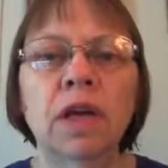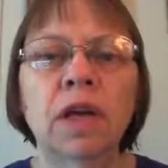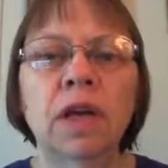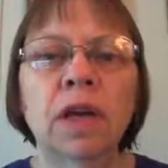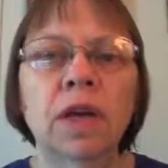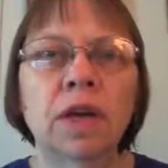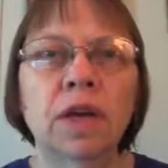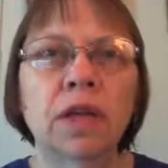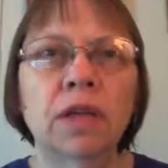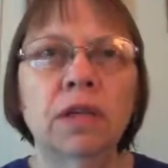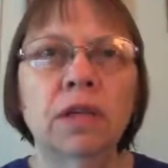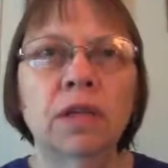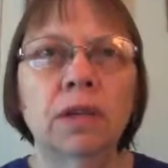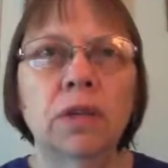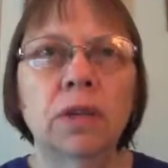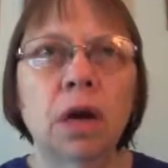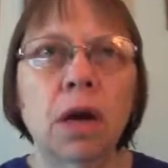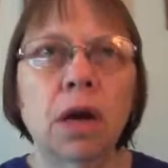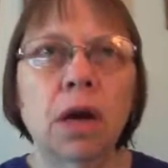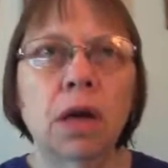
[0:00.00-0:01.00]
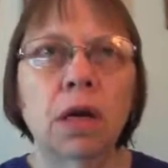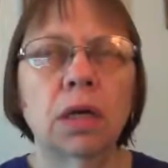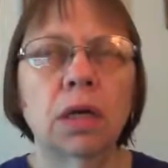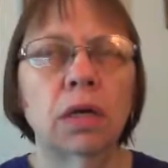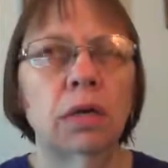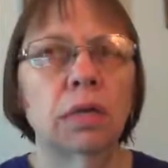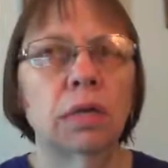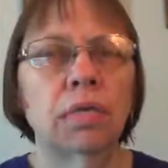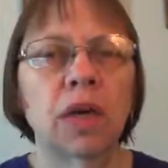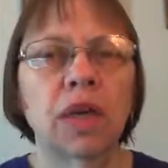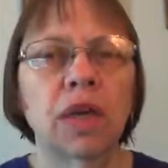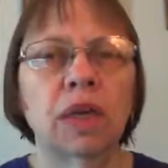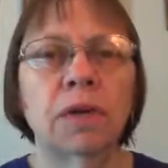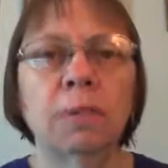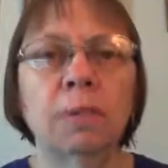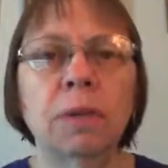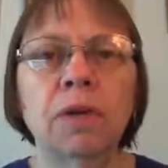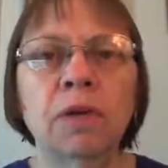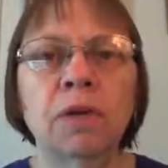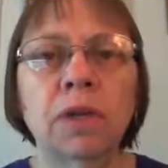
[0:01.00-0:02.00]
It's not my
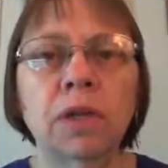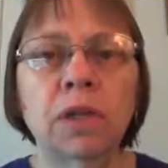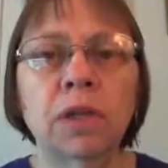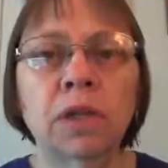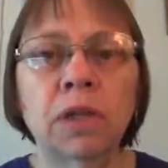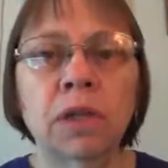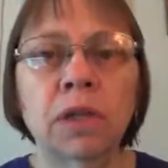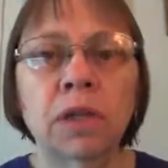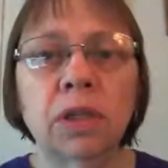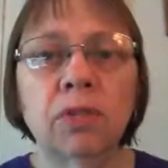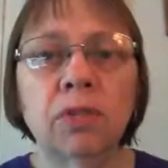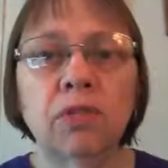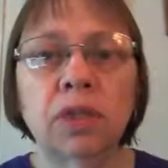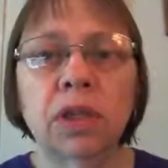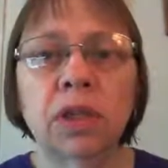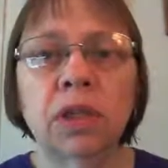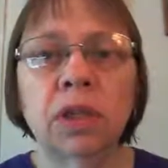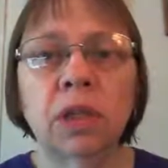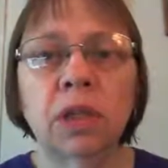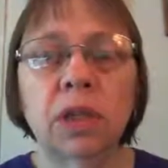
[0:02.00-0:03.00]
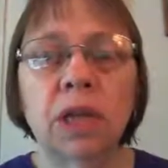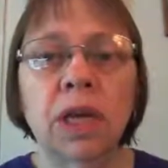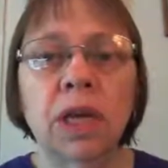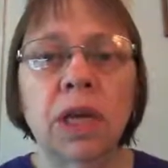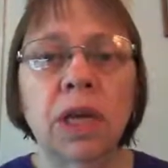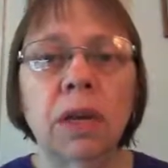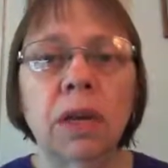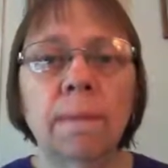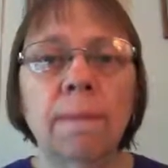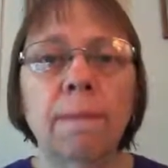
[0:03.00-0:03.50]
experiences recently.